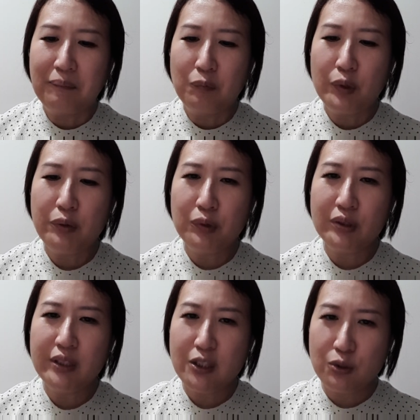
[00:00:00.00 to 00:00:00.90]
we
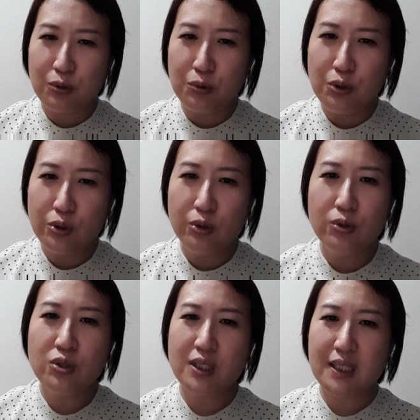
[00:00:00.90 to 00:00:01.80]
would need to
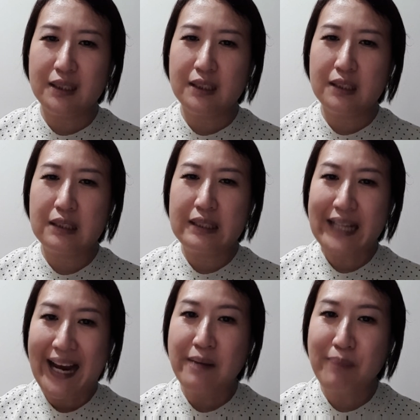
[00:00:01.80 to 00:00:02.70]
use the
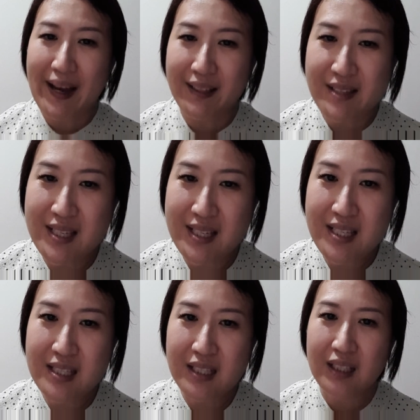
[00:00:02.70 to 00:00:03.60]
9
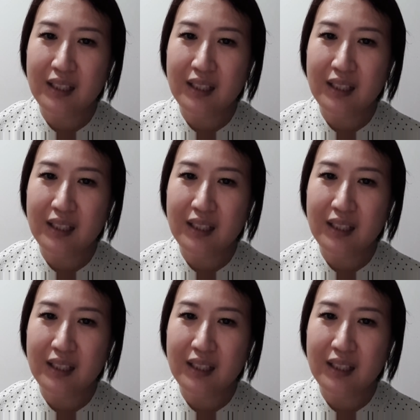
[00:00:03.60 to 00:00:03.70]
palaces,